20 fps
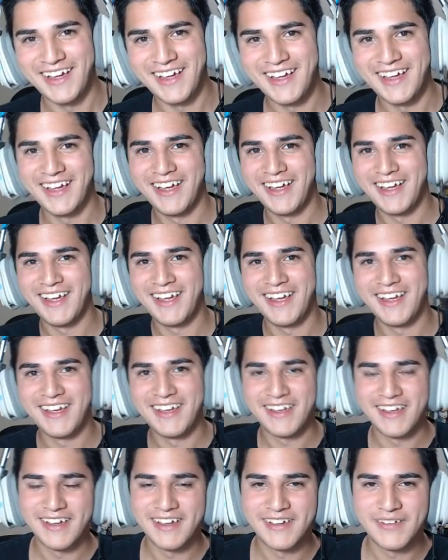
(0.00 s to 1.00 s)
Hello.
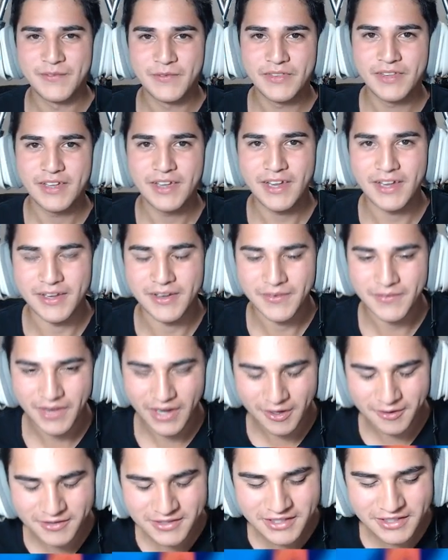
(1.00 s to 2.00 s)
Hey,
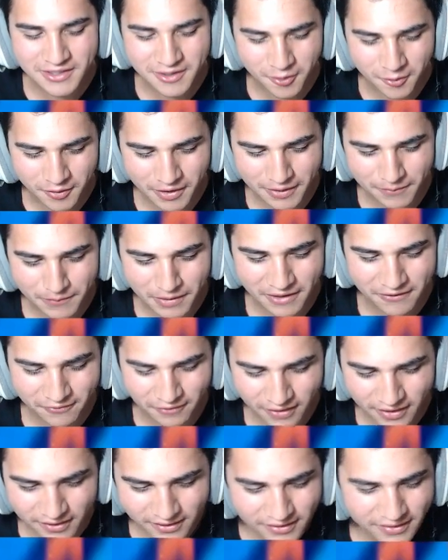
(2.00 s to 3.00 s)
how's it going, my
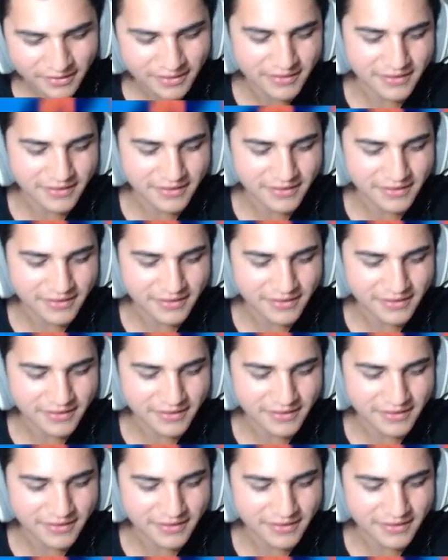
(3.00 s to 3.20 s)
friend?